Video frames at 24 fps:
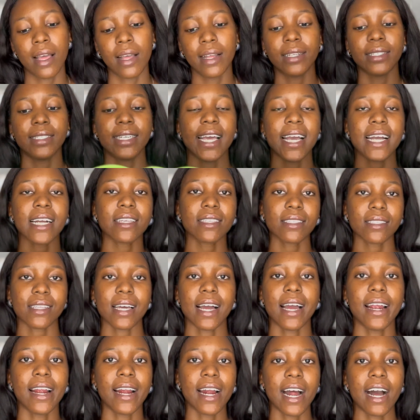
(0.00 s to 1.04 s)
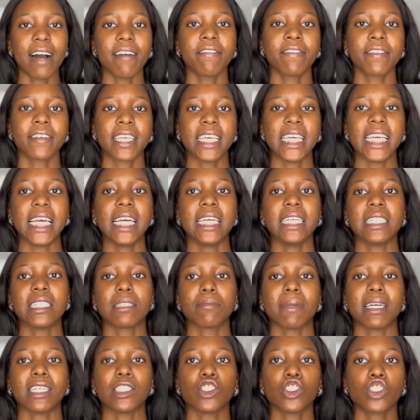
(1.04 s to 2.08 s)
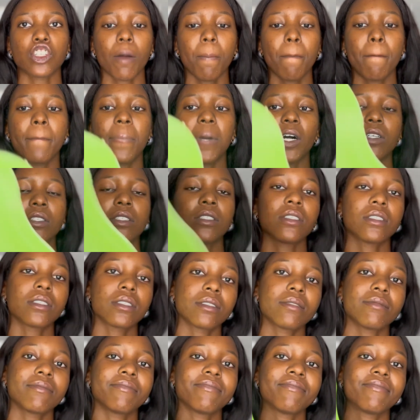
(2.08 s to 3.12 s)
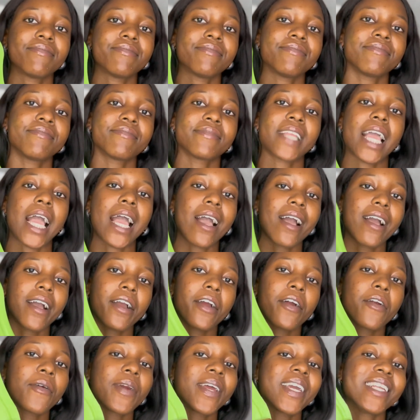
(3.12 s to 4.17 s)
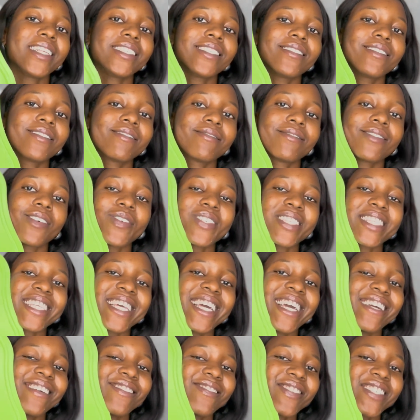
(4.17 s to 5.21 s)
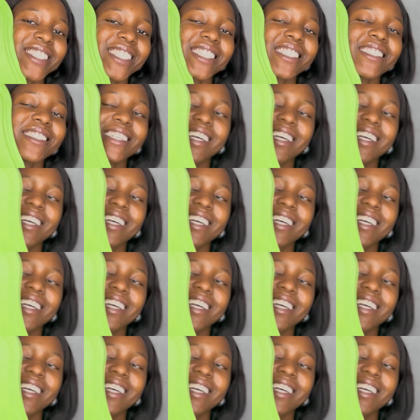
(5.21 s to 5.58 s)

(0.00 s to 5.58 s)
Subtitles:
Next I have here is my chalkboard, grain with envy.